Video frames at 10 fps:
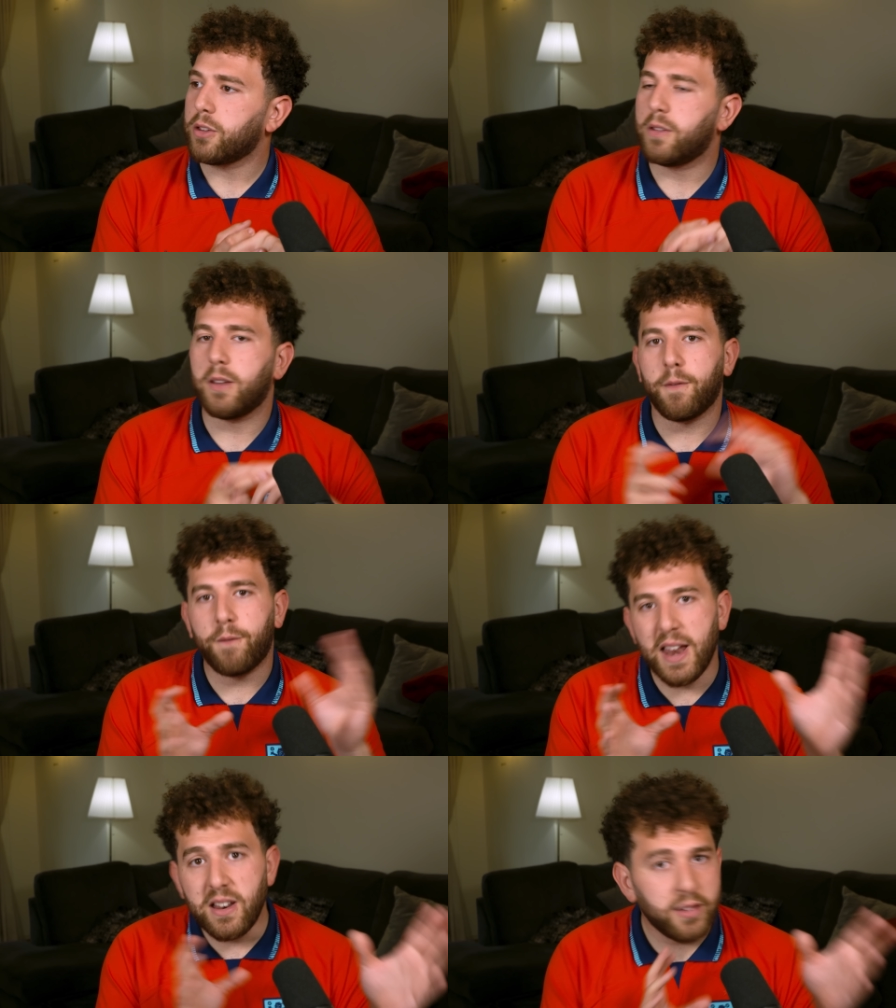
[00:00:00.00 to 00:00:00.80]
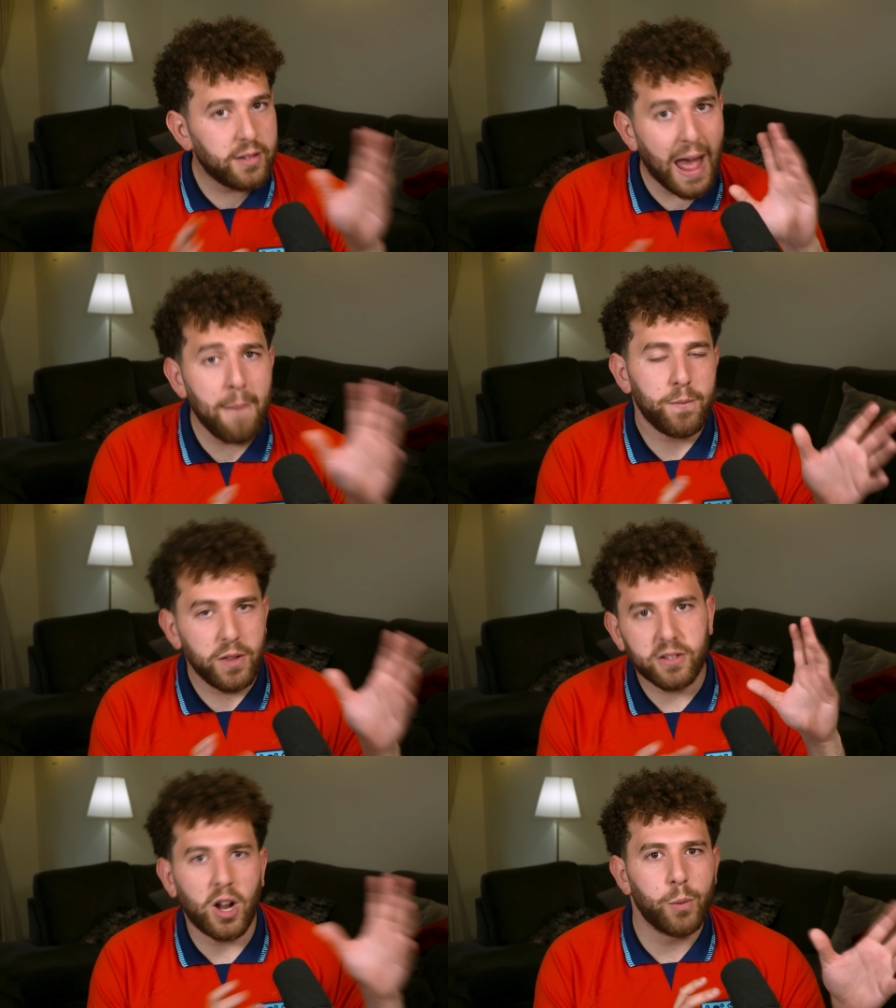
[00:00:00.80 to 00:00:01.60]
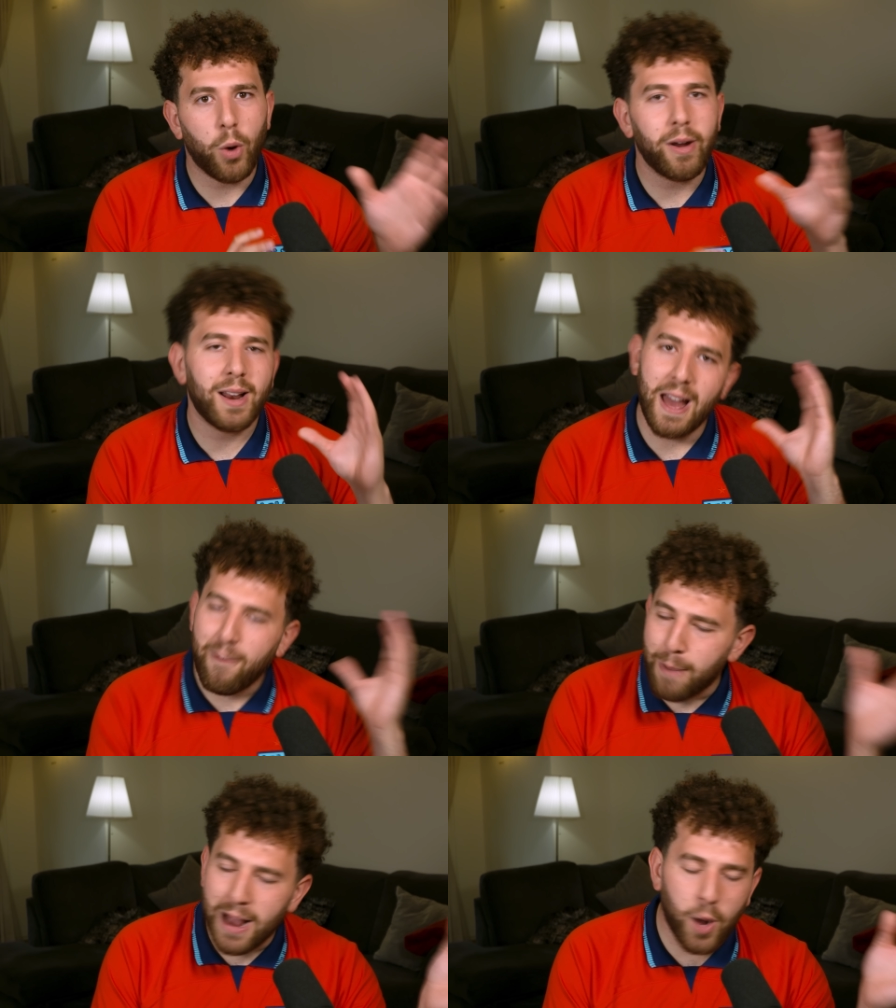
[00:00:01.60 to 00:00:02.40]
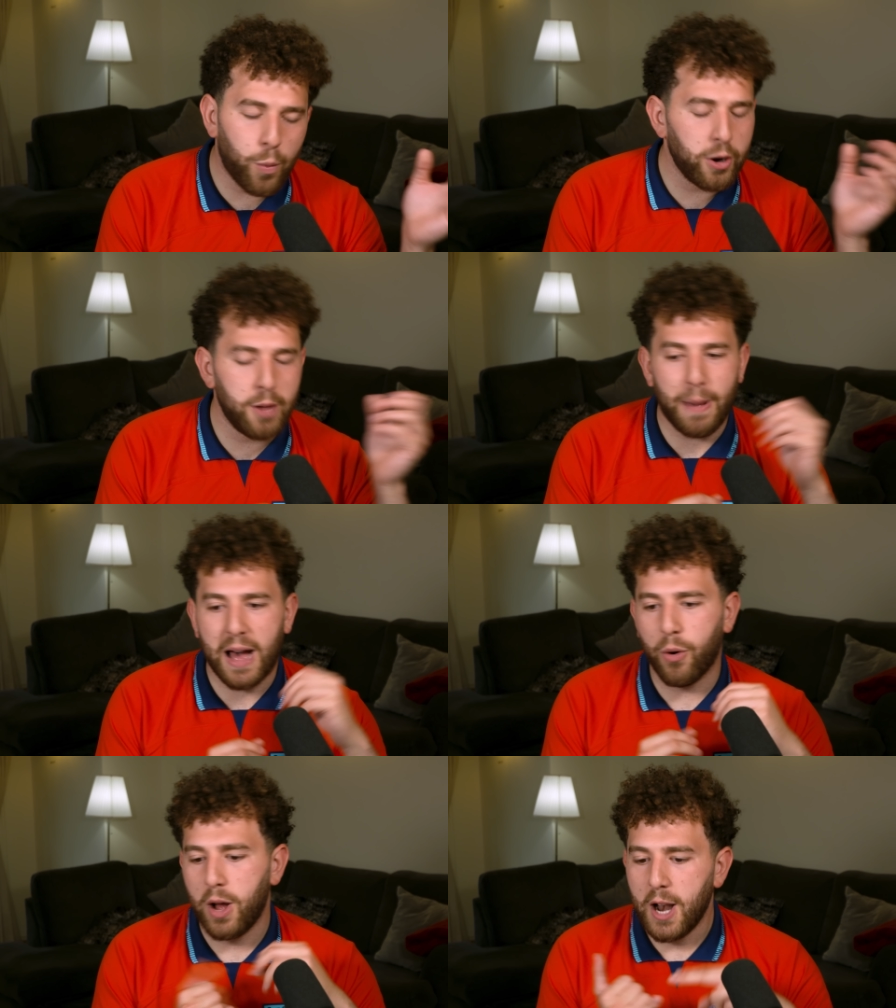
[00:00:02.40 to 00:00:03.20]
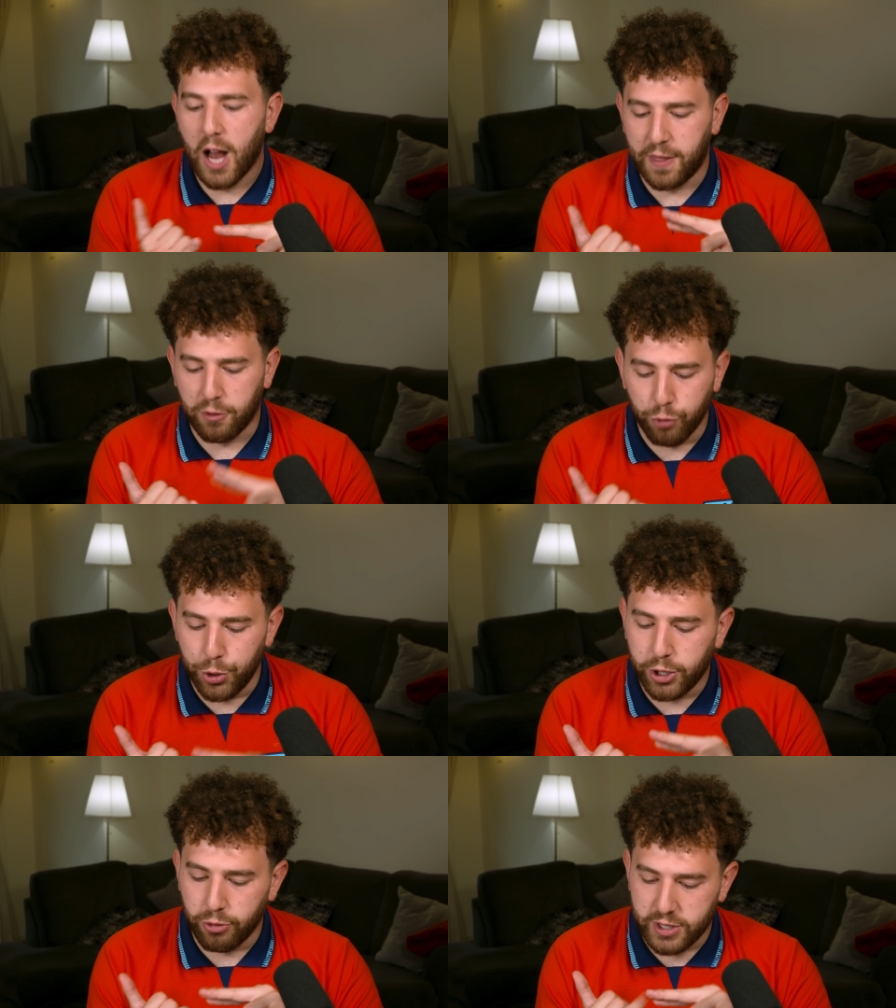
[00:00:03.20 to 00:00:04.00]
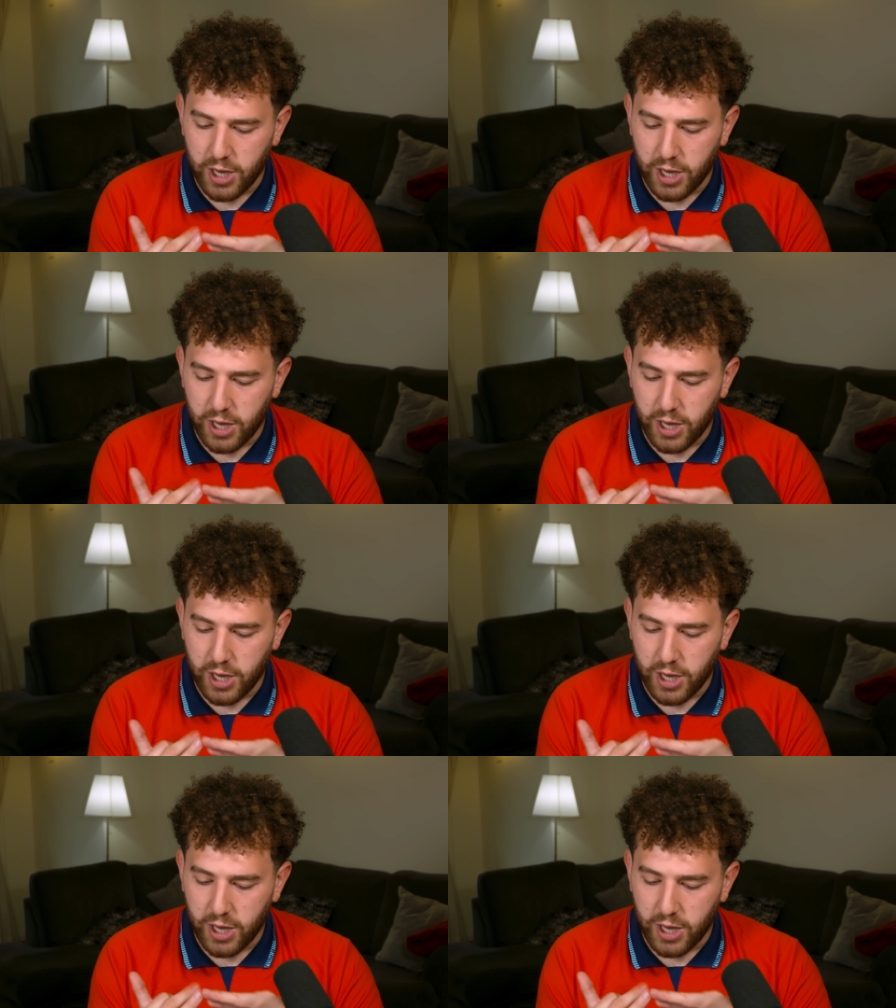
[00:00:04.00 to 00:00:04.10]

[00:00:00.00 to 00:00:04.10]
The defence depth is slightly worrying. Left back I worry about. I think Rudiger and